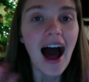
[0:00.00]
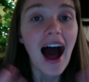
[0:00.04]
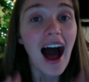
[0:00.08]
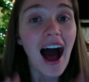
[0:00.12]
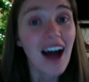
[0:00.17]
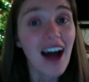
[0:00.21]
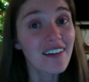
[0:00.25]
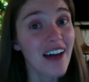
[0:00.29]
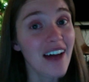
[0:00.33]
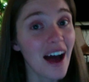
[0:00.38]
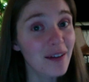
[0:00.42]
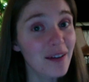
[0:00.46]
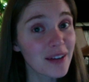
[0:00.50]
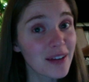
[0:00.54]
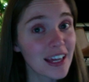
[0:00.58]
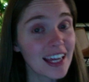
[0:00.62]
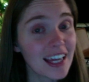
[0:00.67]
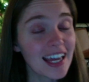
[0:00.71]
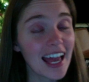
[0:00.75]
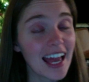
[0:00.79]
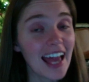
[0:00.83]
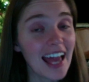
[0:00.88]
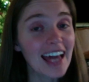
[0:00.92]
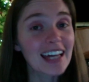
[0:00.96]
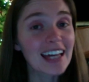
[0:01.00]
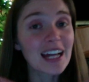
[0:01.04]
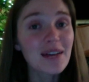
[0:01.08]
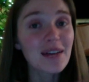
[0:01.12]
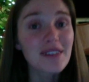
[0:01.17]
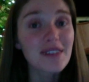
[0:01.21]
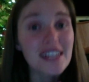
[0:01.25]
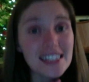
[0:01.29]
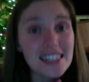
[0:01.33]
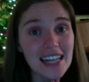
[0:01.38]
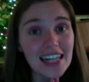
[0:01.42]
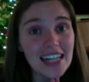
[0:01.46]
I'm happy and I'm
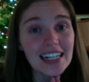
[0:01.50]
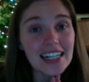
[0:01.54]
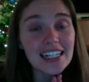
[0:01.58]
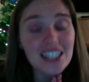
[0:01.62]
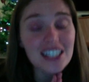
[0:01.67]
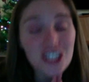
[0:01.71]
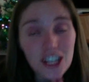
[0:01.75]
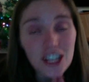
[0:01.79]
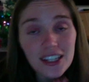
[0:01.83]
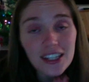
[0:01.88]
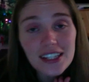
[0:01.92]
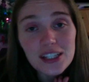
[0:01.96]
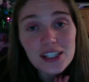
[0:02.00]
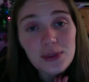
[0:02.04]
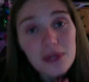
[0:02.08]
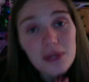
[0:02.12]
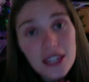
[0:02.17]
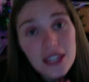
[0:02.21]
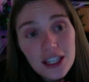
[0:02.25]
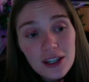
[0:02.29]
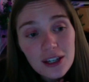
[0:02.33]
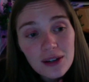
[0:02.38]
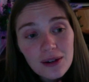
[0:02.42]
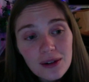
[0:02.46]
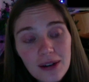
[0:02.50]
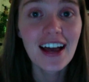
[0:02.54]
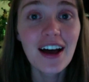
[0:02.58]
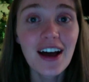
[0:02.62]
excited to share this with you.